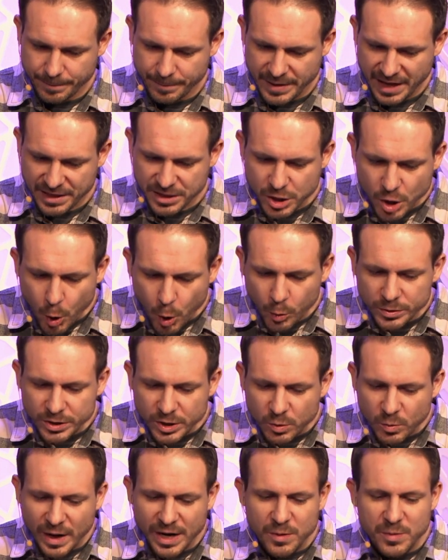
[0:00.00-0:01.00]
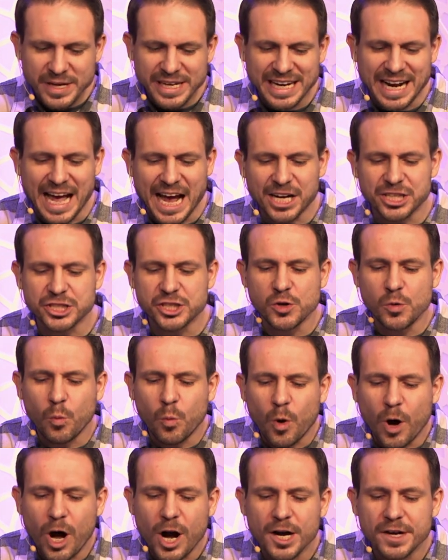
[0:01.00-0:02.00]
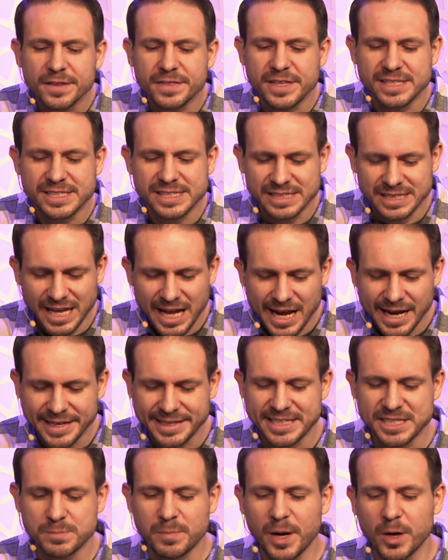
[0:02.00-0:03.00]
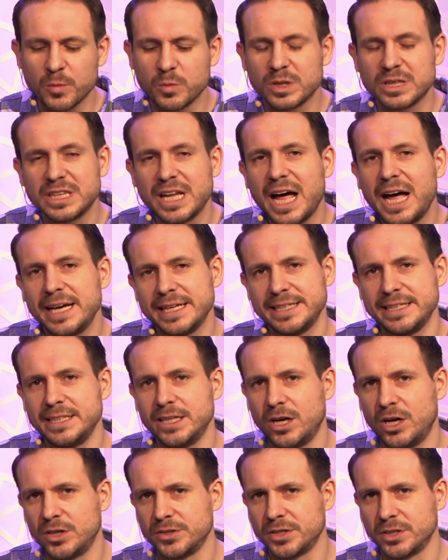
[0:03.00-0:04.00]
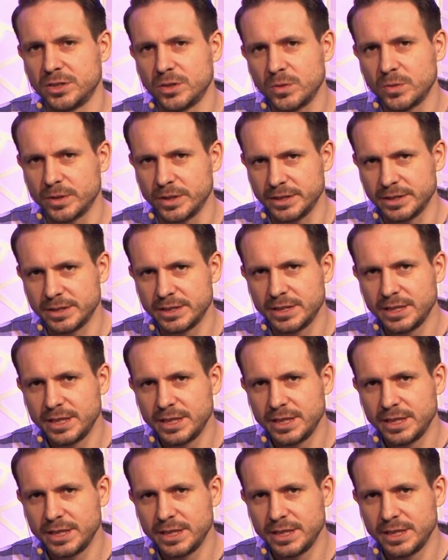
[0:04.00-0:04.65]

And the only way we can actually walk this line is by relying on the Lord,